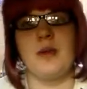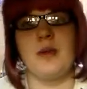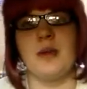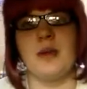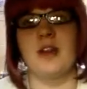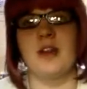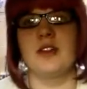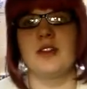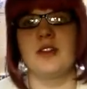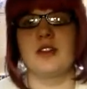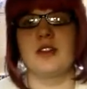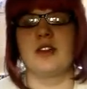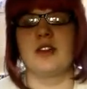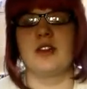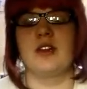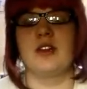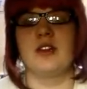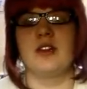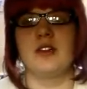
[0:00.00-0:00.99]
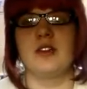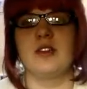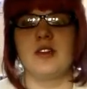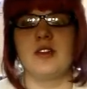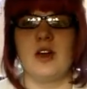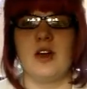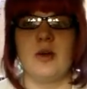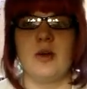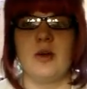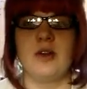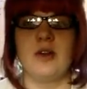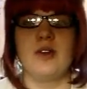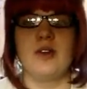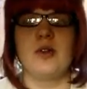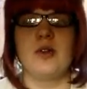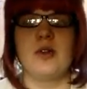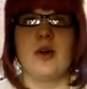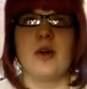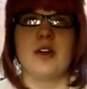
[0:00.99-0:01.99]
books, so, of
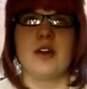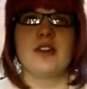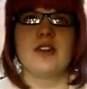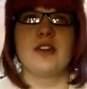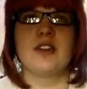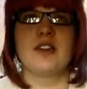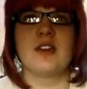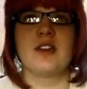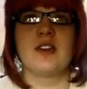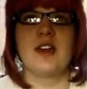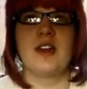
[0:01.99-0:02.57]
course,